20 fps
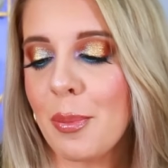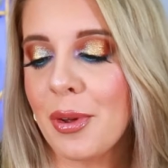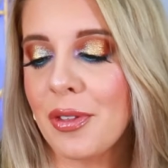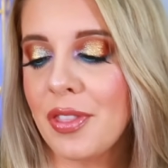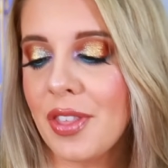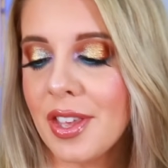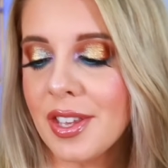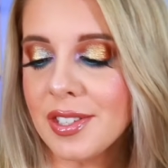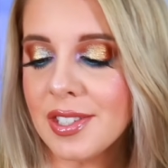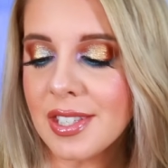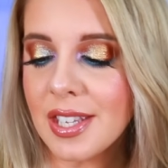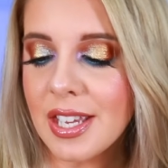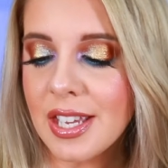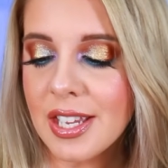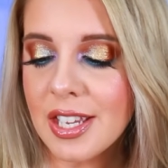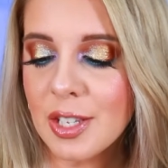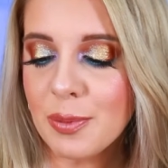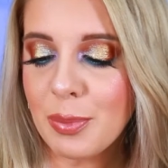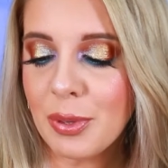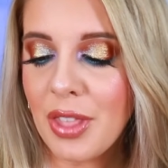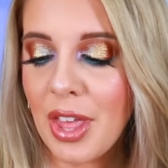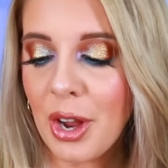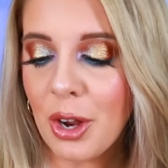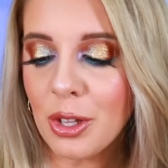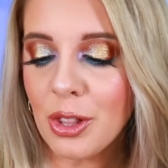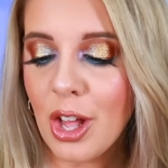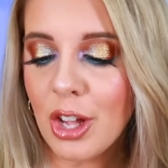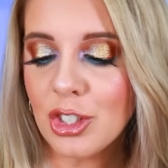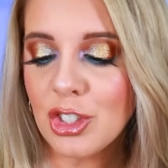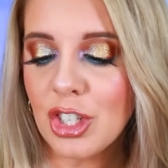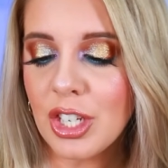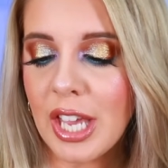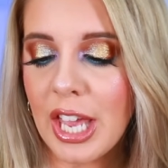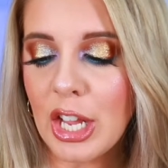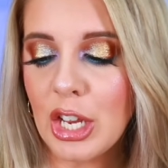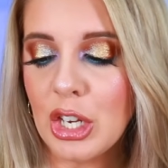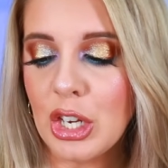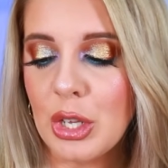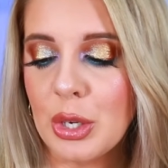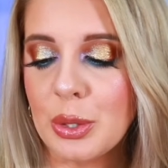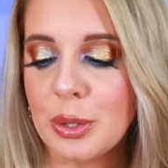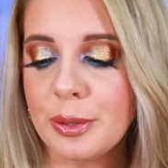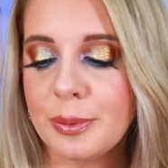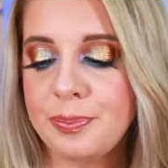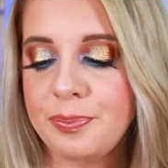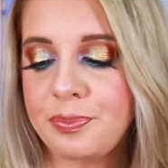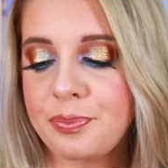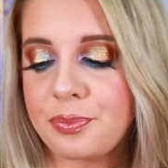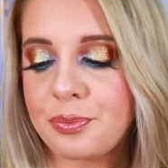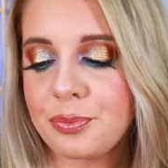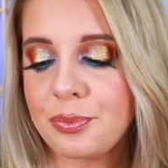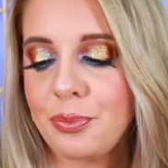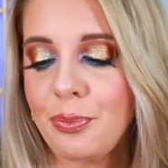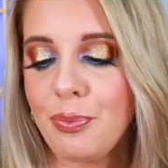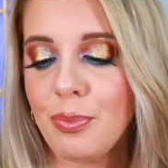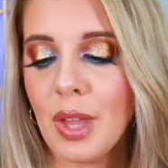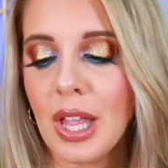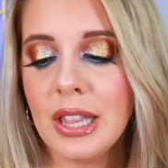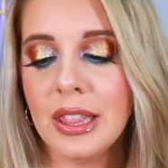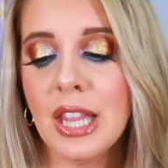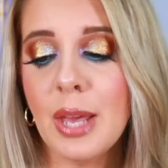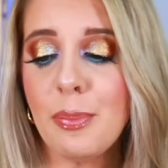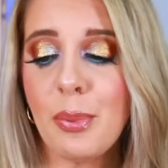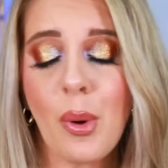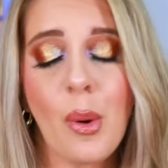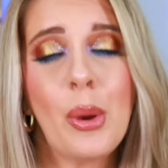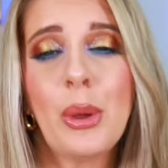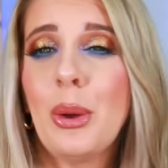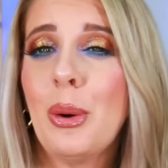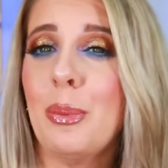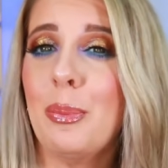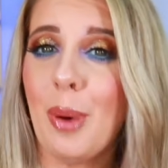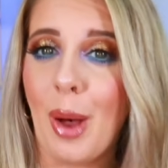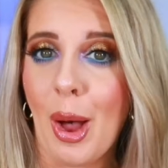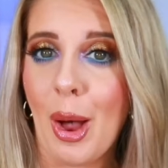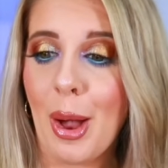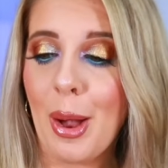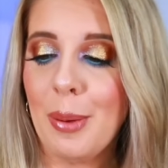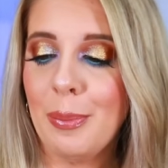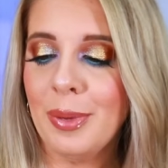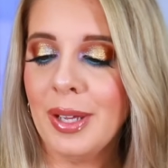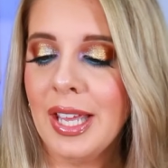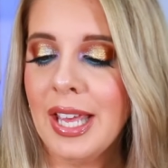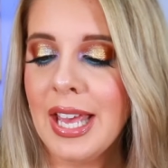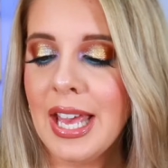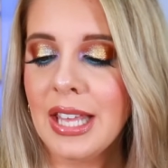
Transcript: But this is, but they are launching a new lip oil balm.